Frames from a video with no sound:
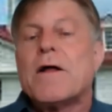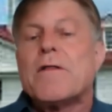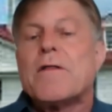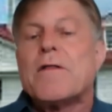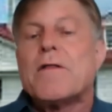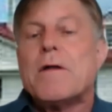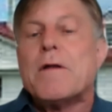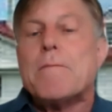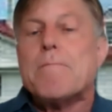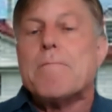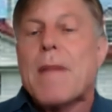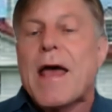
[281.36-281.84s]

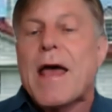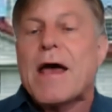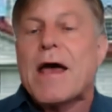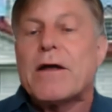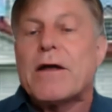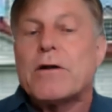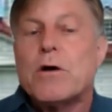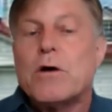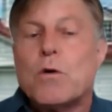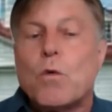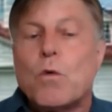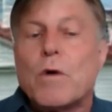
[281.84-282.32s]
the
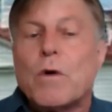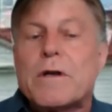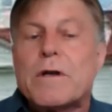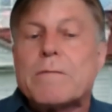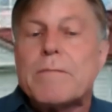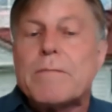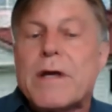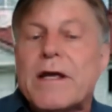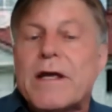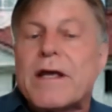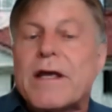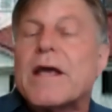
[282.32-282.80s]
man who
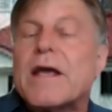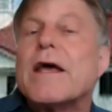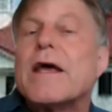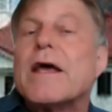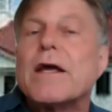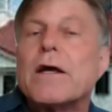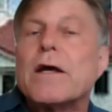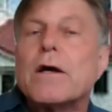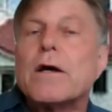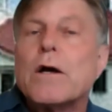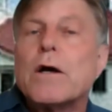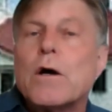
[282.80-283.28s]
wouldn't be
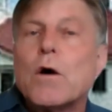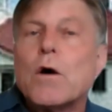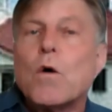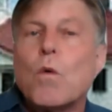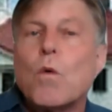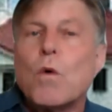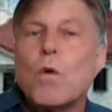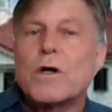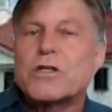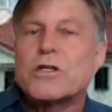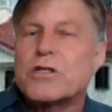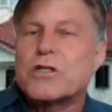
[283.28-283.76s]
king
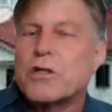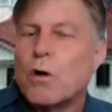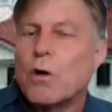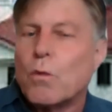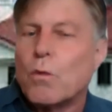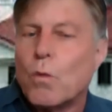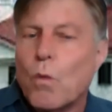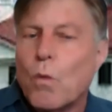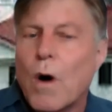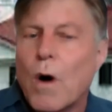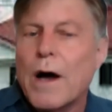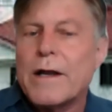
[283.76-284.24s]
was the
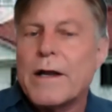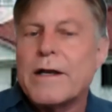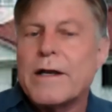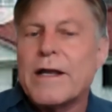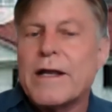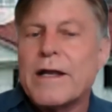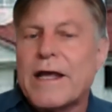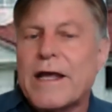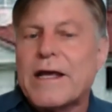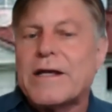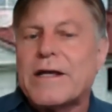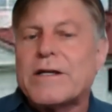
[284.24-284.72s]
one
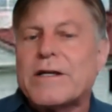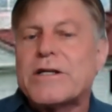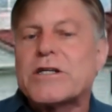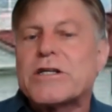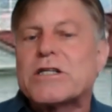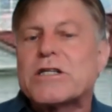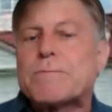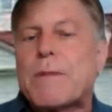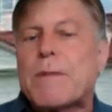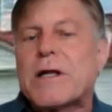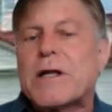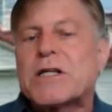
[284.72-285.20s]

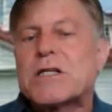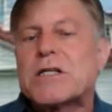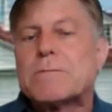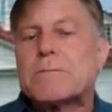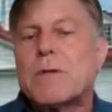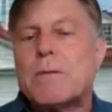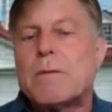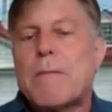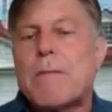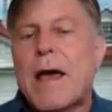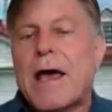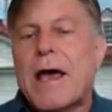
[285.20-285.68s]

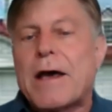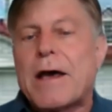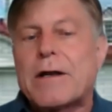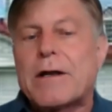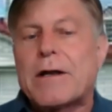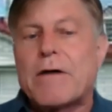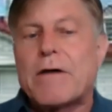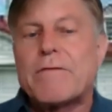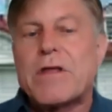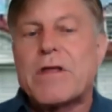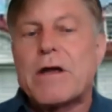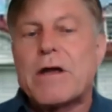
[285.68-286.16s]
indispensable man
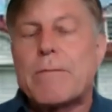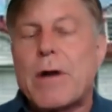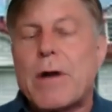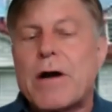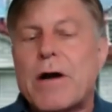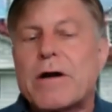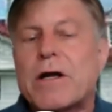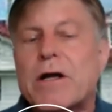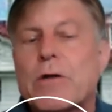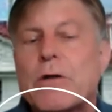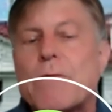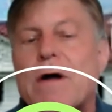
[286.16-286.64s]
of the
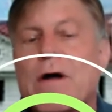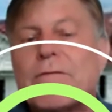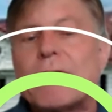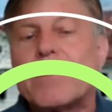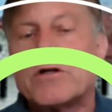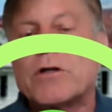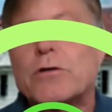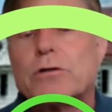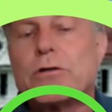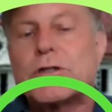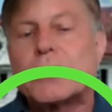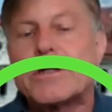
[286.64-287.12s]
American
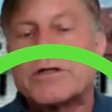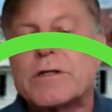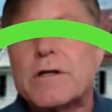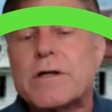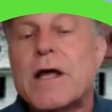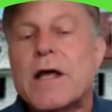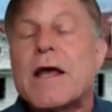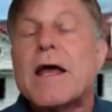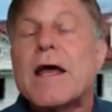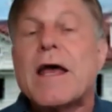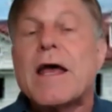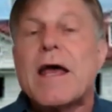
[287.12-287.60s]
Revolution
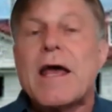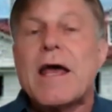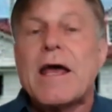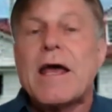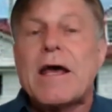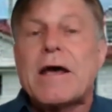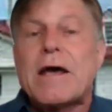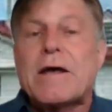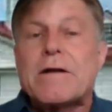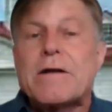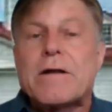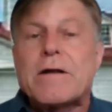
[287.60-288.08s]

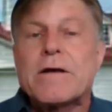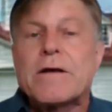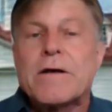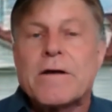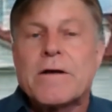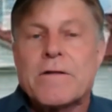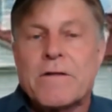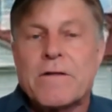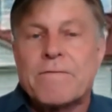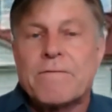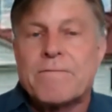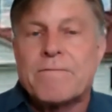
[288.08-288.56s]
and
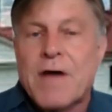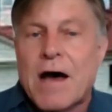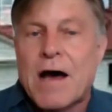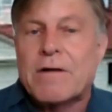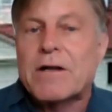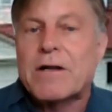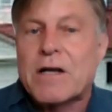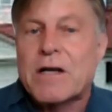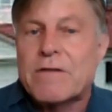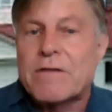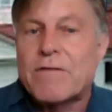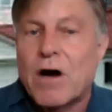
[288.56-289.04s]
the
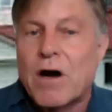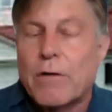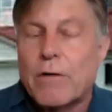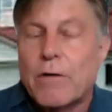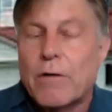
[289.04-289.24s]
founding of our